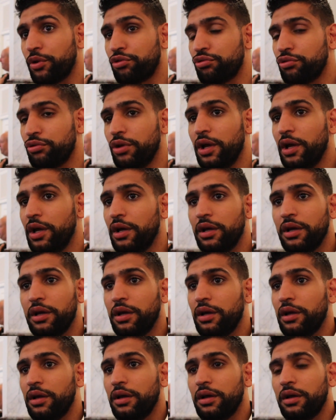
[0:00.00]
with you.
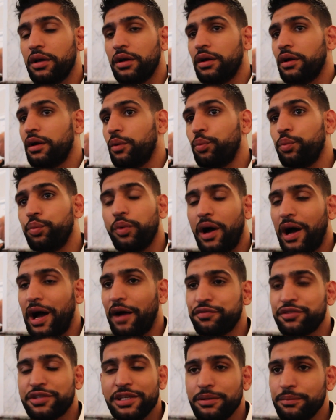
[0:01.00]

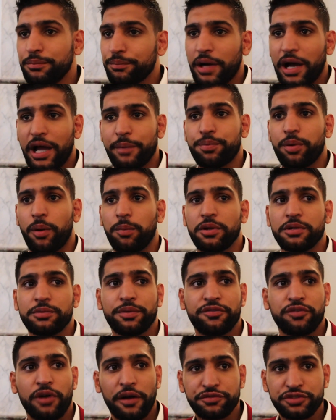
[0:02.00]
I've seen eye
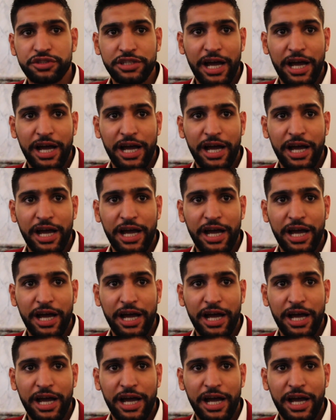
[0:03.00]
problems before, I've